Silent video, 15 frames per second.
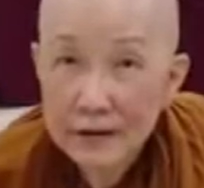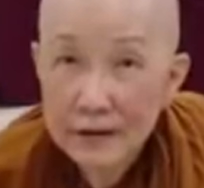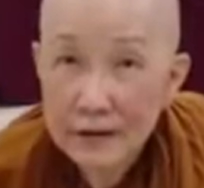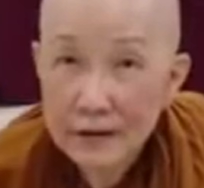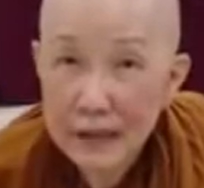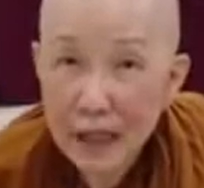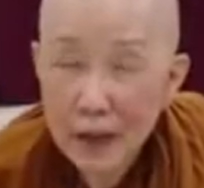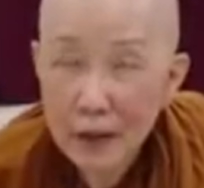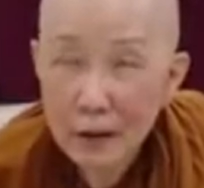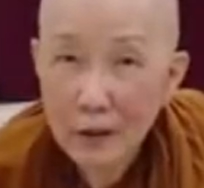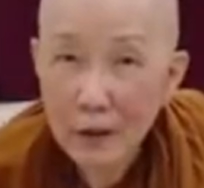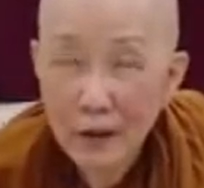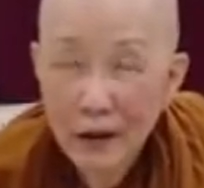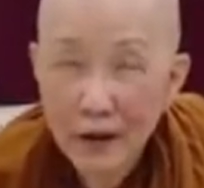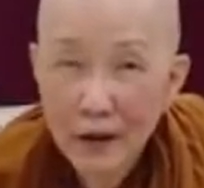Now,
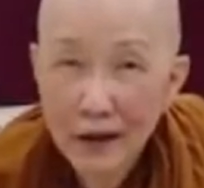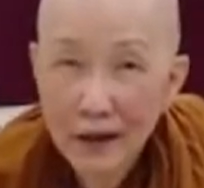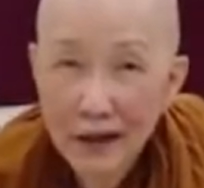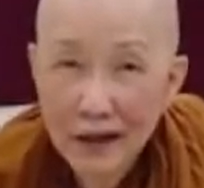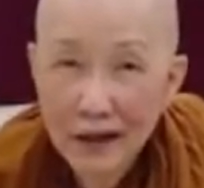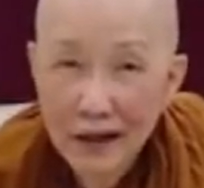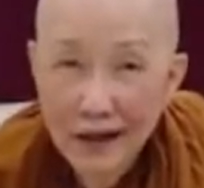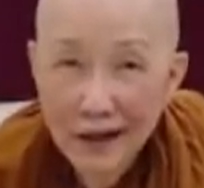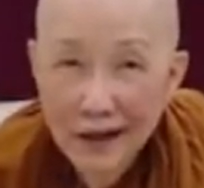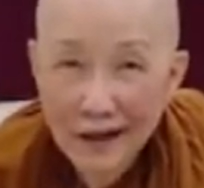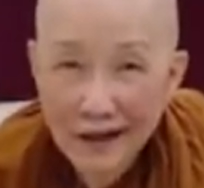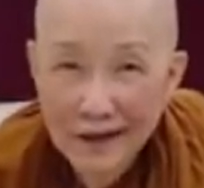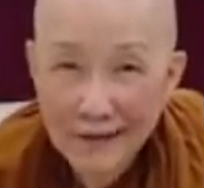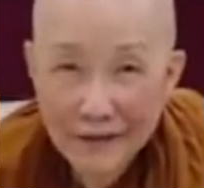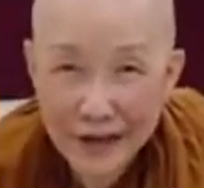
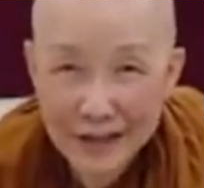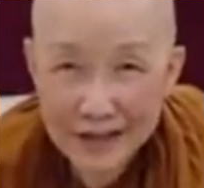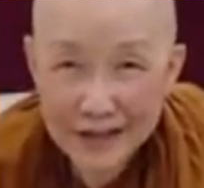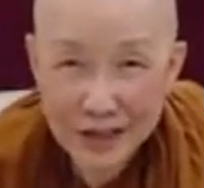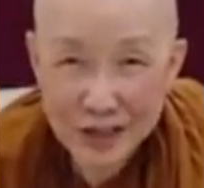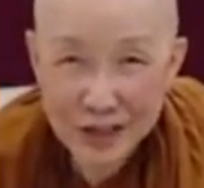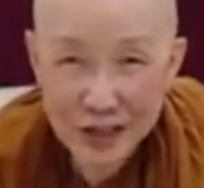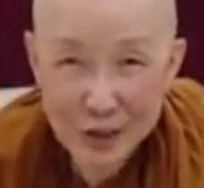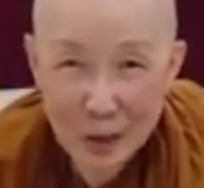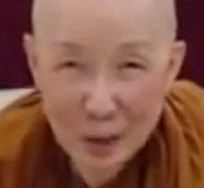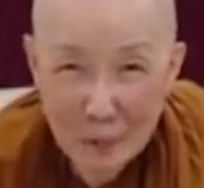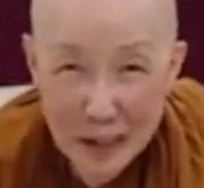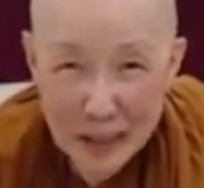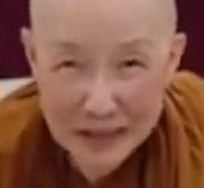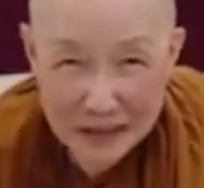that's just so
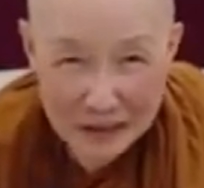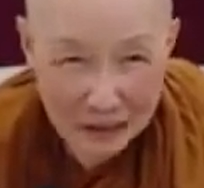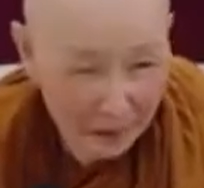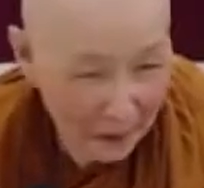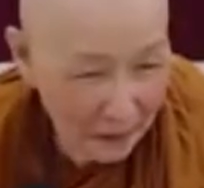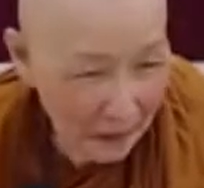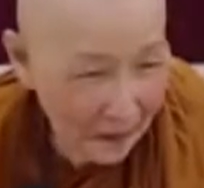amazing.